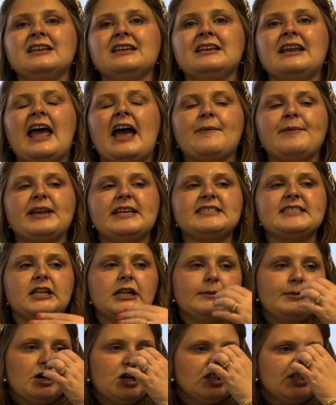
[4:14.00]
How many
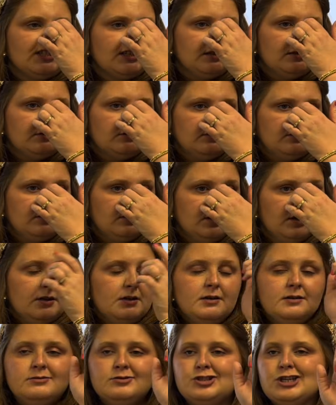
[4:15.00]
syllables?
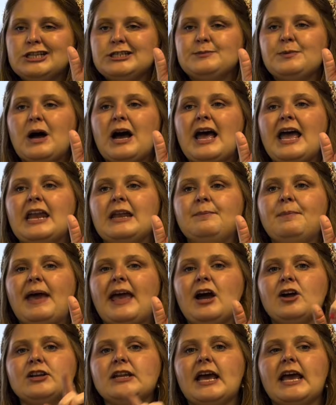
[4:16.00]
Just one.
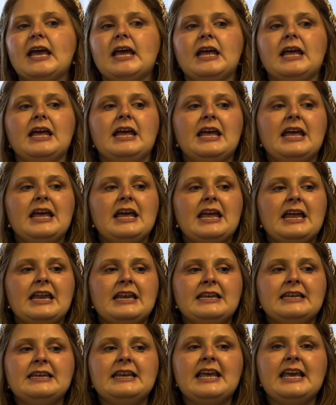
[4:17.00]
Pound it.
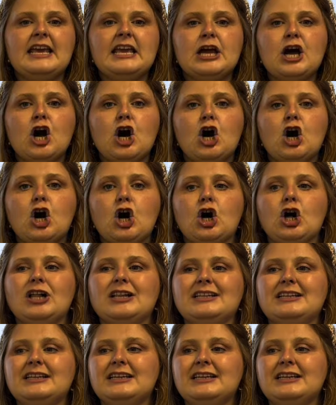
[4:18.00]
Kneel.